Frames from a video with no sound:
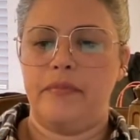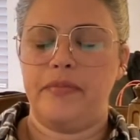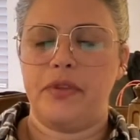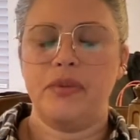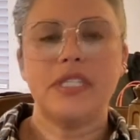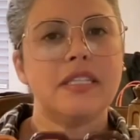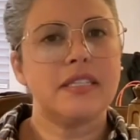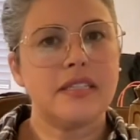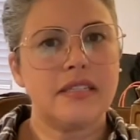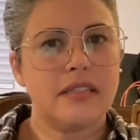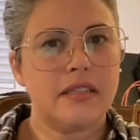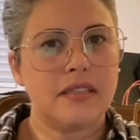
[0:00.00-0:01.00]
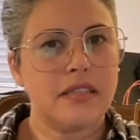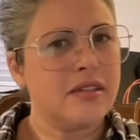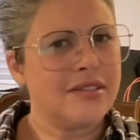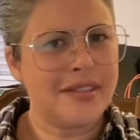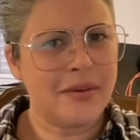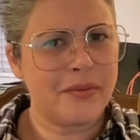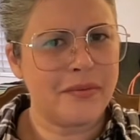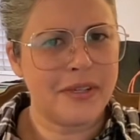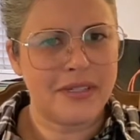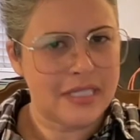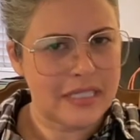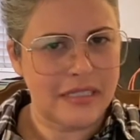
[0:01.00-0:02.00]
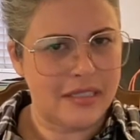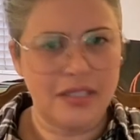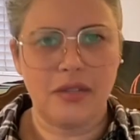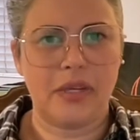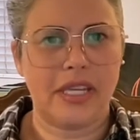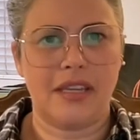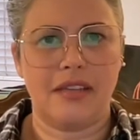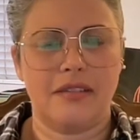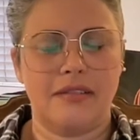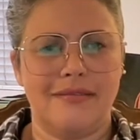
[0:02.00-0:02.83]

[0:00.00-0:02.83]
the reason this is on sale is they're discontinuing it,